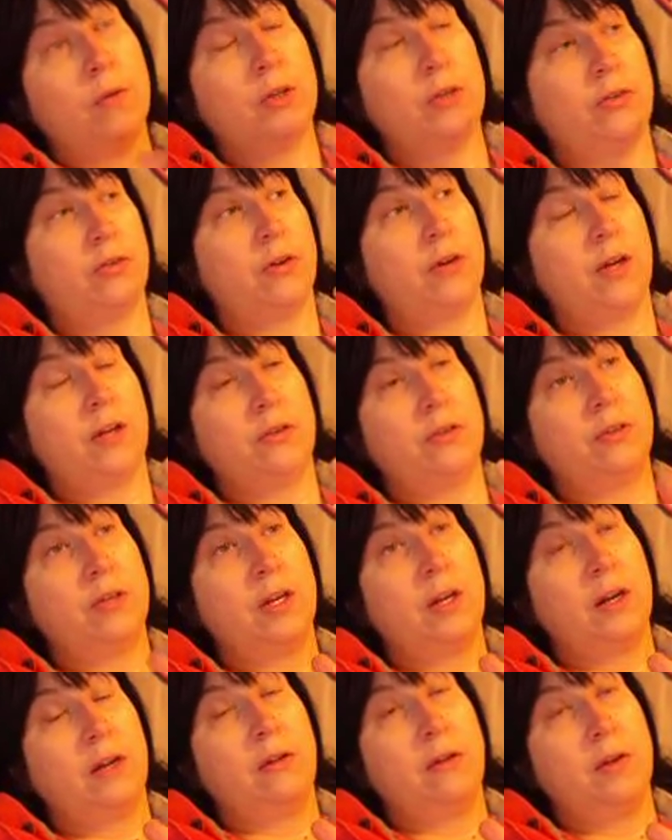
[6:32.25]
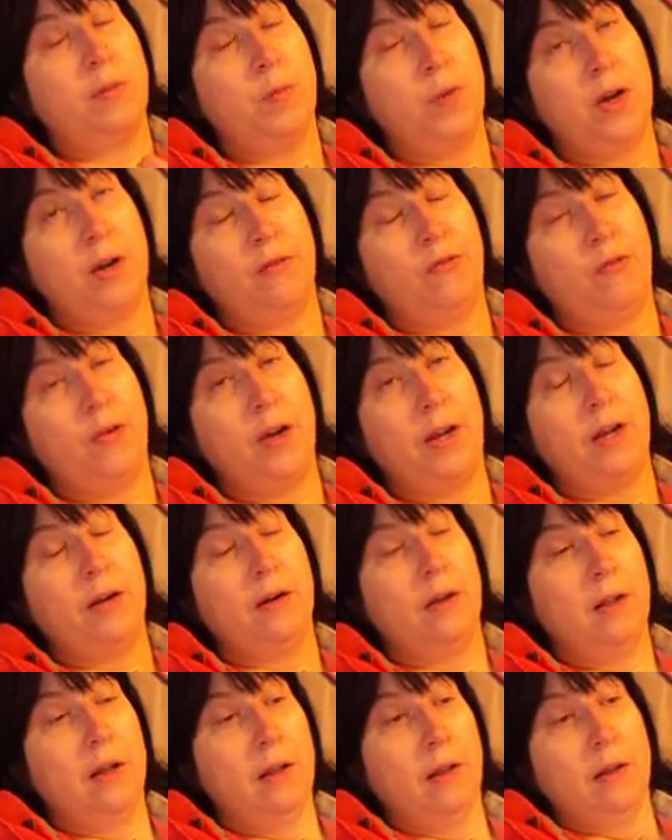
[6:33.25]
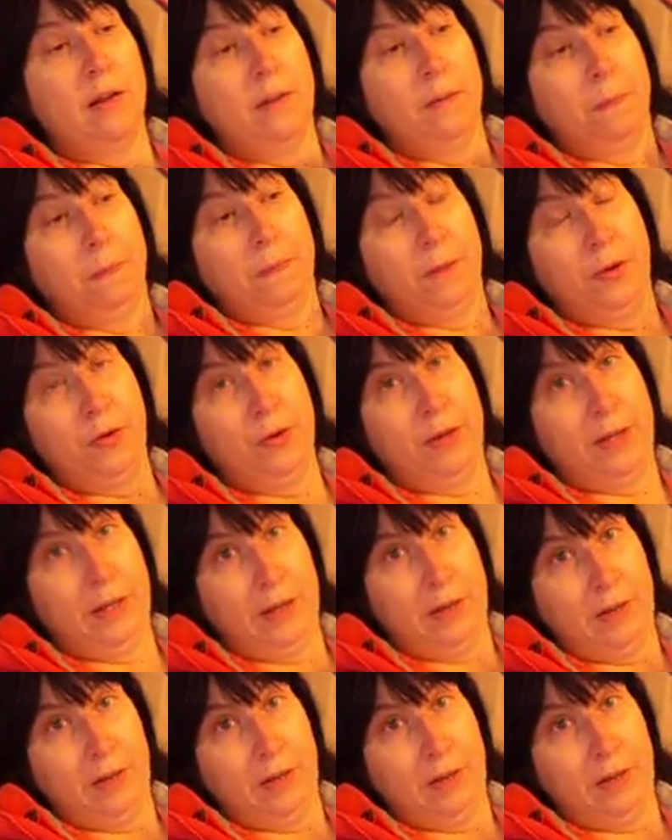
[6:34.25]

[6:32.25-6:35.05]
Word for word: which are not genetically modified, to